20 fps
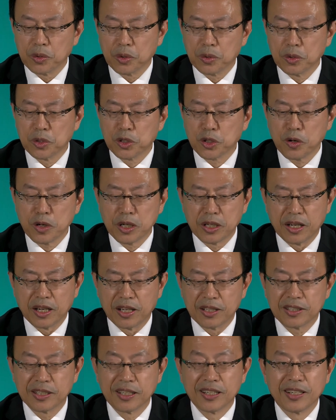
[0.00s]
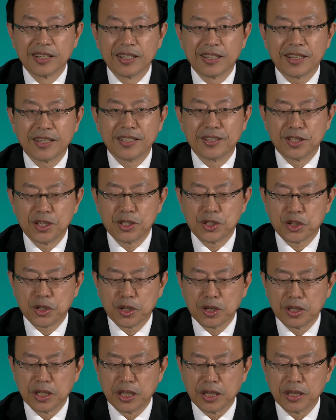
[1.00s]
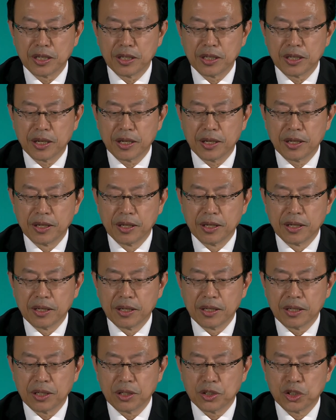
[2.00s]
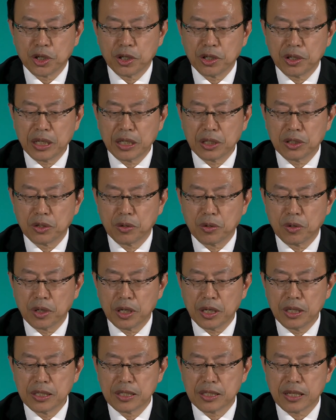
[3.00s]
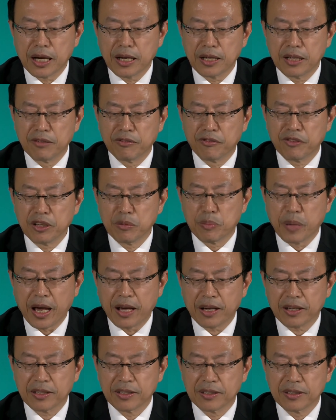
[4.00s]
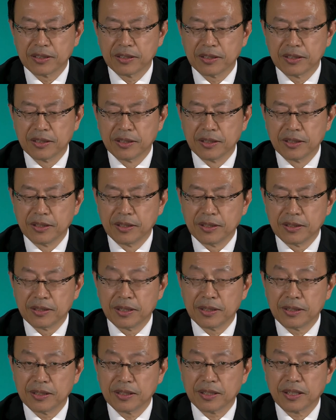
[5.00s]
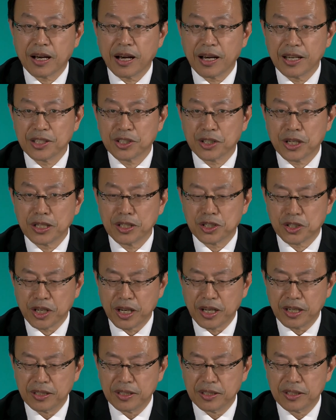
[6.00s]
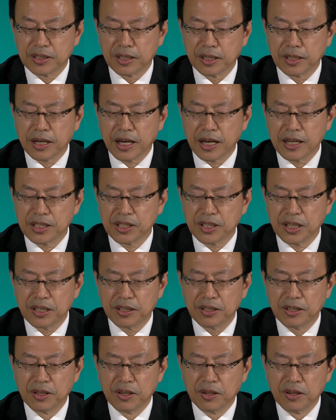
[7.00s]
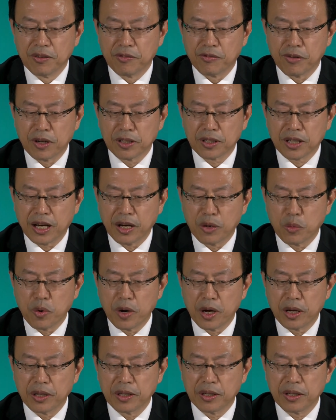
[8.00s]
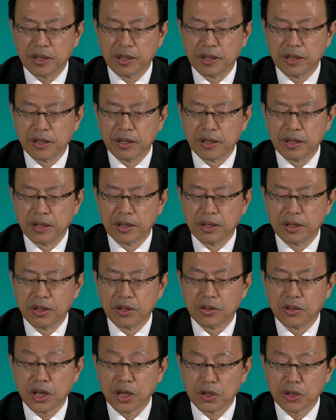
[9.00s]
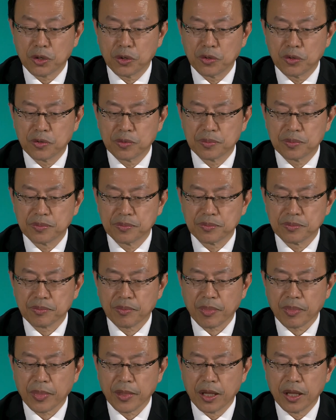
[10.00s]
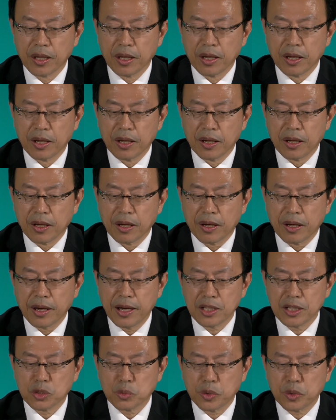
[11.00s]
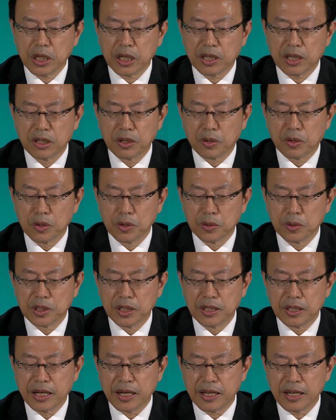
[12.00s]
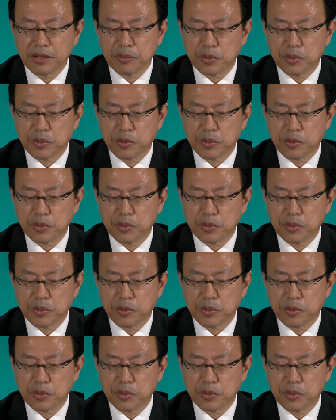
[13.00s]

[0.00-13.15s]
to join us in this journey, sharing your insight and feedback. This is Kai Shen Chen, Chen kai Shen from Taiwan. Thank you. As we conclude today's